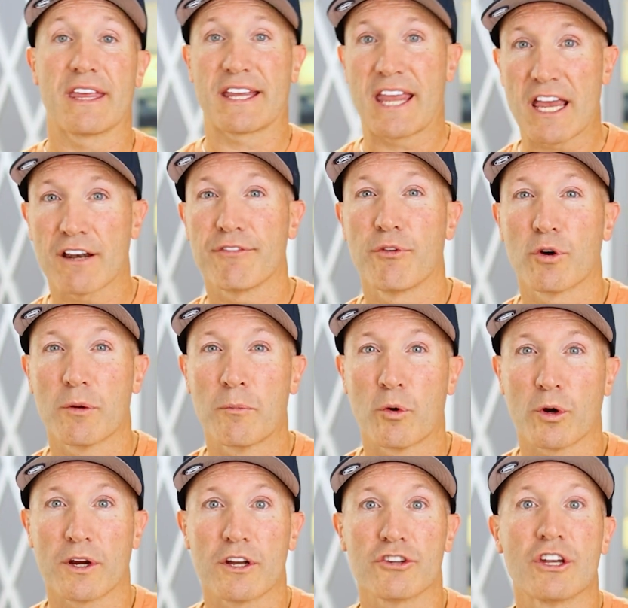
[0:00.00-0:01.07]
they can't afford a
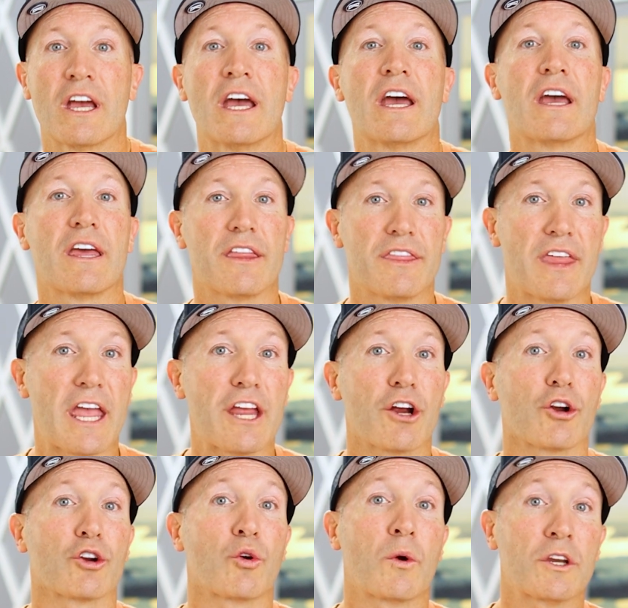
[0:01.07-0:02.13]
mortgage, they
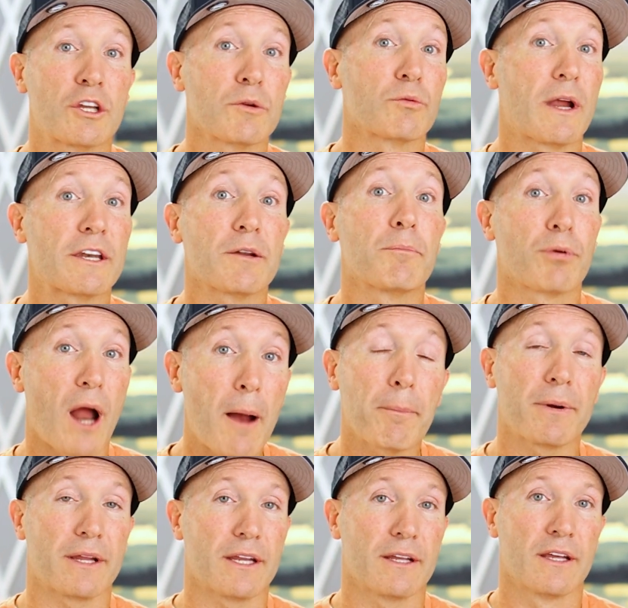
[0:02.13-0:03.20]
are going to rent a
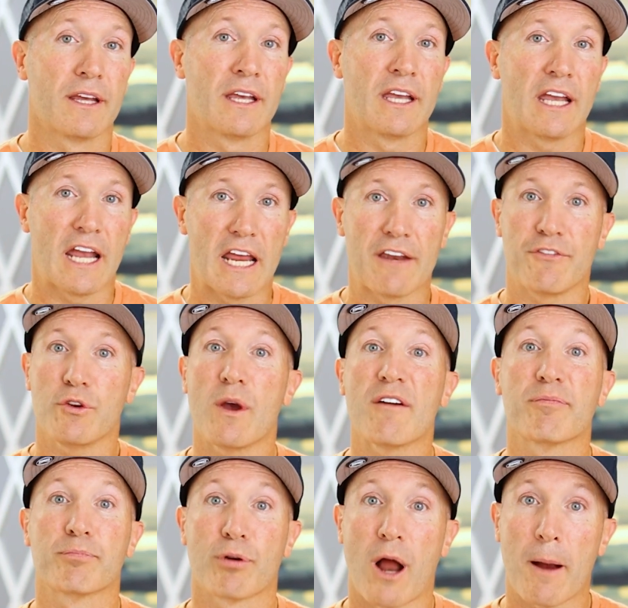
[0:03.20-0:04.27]
property. And if you
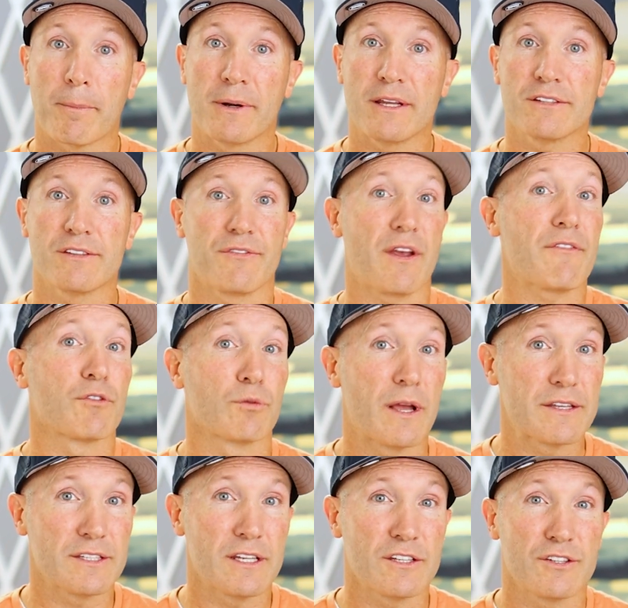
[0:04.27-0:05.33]
have properties, if you have a
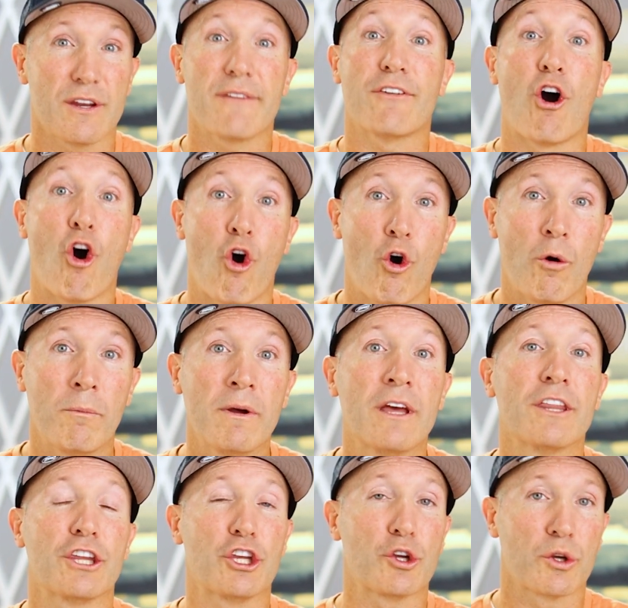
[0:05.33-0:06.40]
residence, you have a home
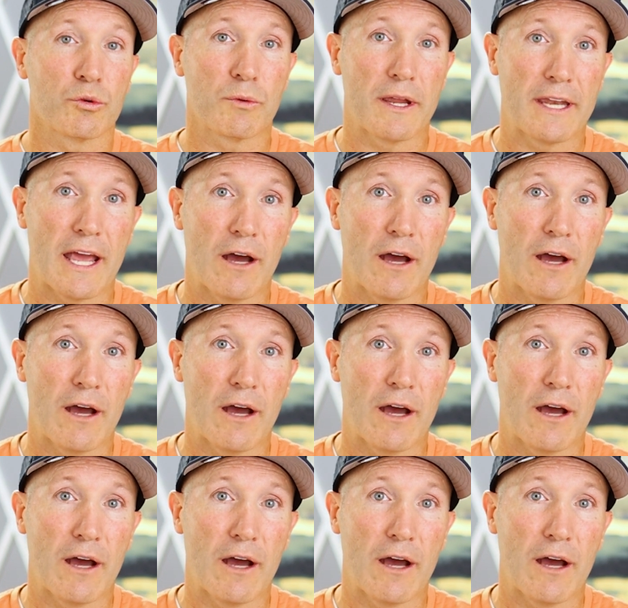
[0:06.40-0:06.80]
that you can rent